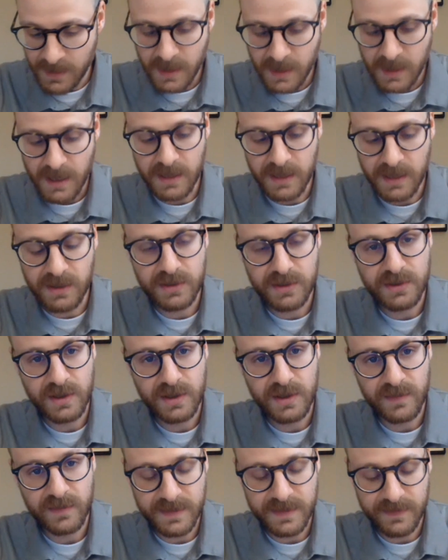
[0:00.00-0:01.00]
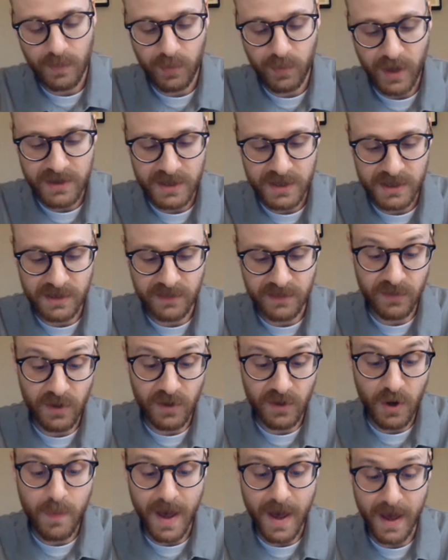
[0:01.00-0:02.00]
in the service of a project of
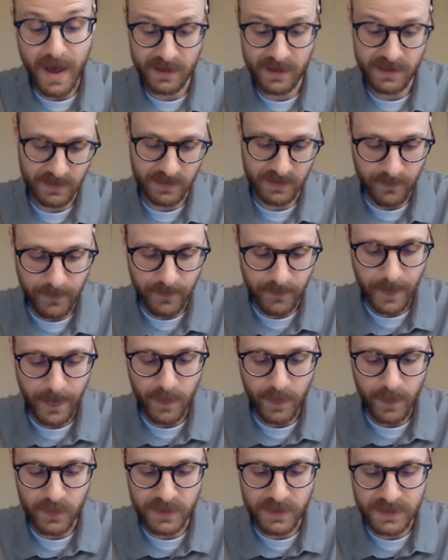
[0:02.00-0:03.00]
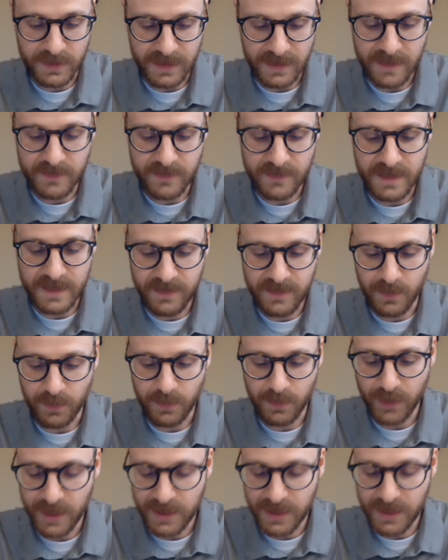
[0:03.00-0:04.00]
nomadism, which leaves even
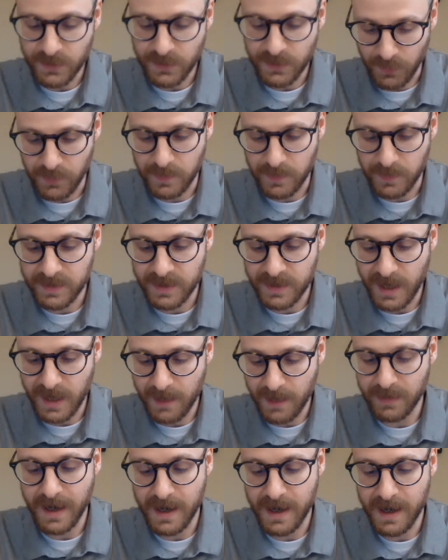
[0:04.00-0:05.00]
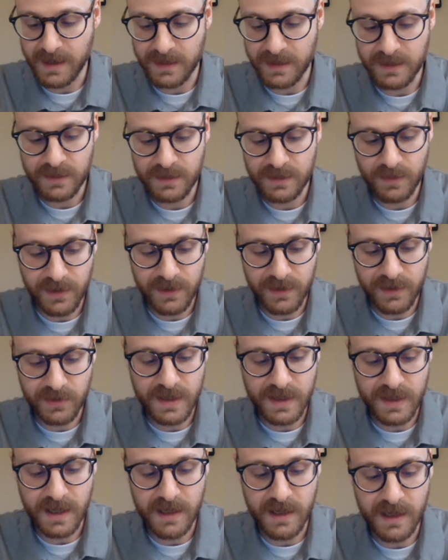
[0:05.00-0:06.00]
oppressed groups obligated to
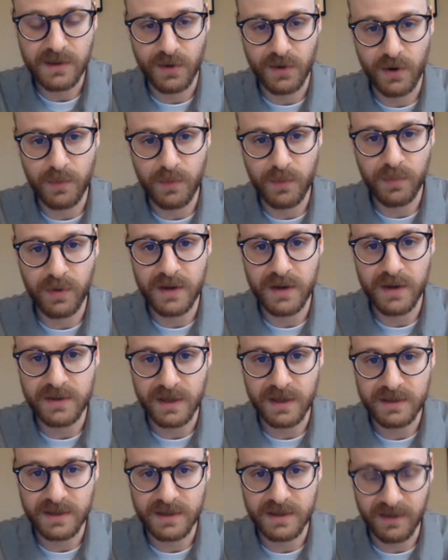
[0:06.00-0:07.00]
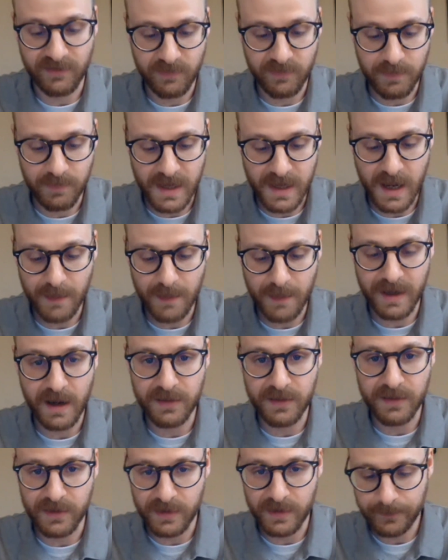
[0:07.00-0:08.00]
undertake their own projects of becoming
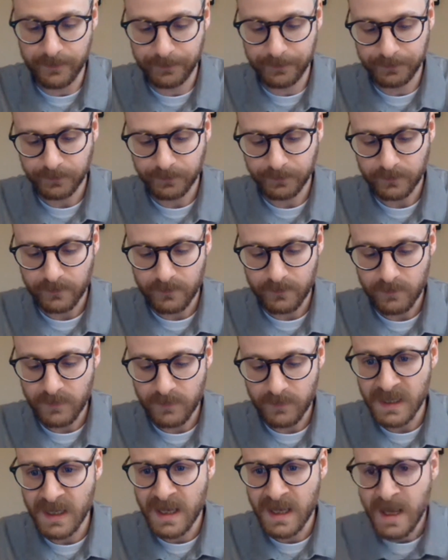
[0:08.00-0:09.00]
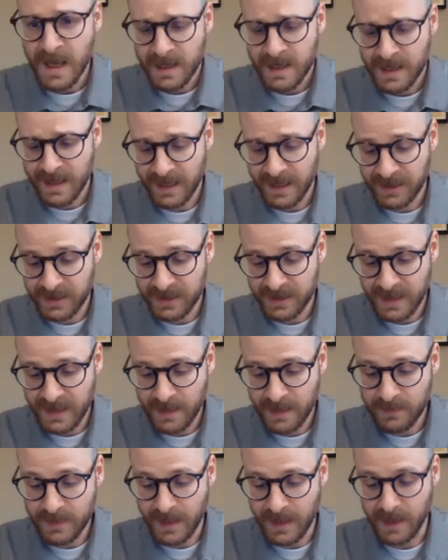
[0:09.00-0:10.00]
other. Yet at the
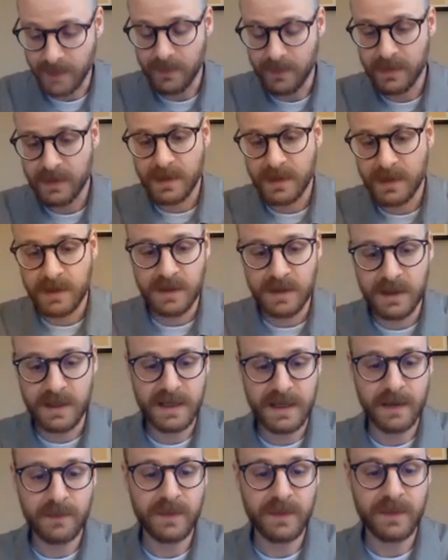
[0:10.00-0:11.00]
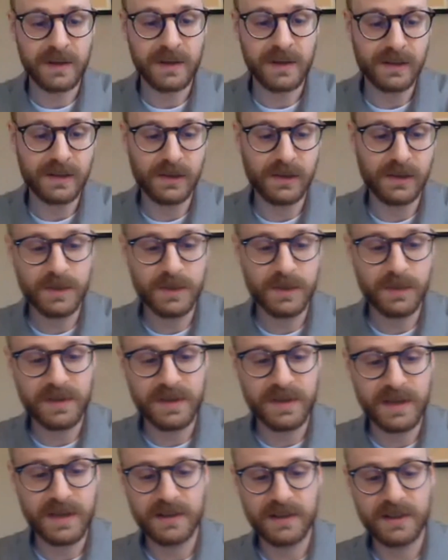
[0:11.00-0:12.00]
same time, the attempt that Deleuze
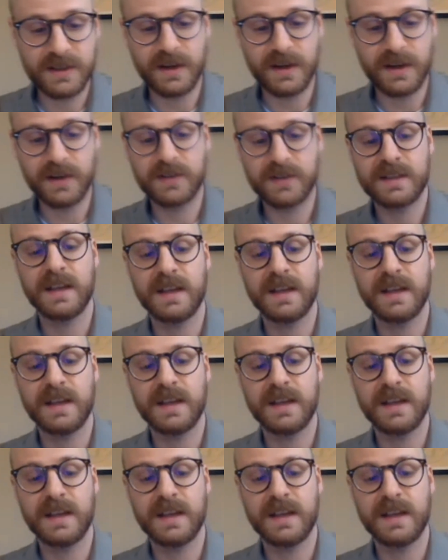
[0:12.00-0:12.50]
presents to understand